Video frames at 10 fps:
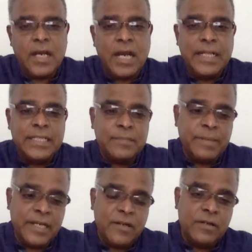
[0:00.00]
Are they
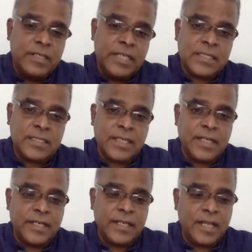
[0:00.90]
spending on teacher
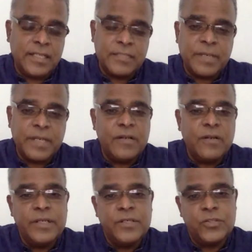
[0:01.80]
salary? Are they spending
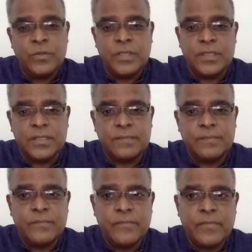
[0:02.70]
on insurance?
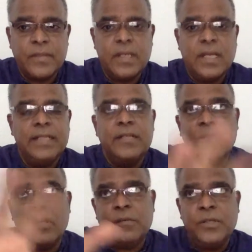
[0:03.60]
And then
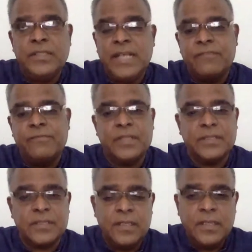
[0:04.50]
talk about that first.